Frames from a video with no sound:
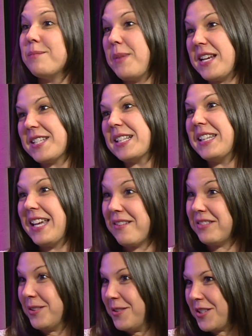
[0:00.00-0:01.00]
Basically
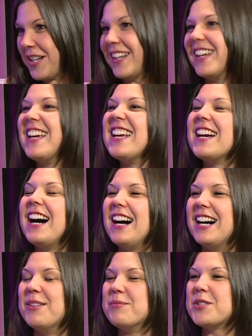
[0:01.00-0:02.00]
evolution.
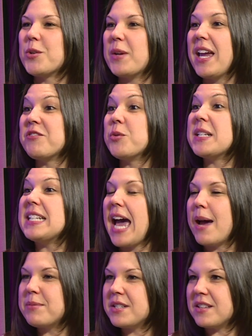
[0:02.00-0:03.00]
So we have to
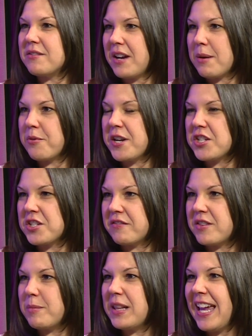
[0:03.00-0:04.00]
adapt to the vibration
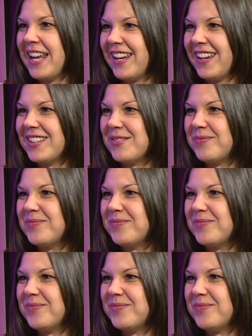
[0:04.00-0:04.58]
of the planet.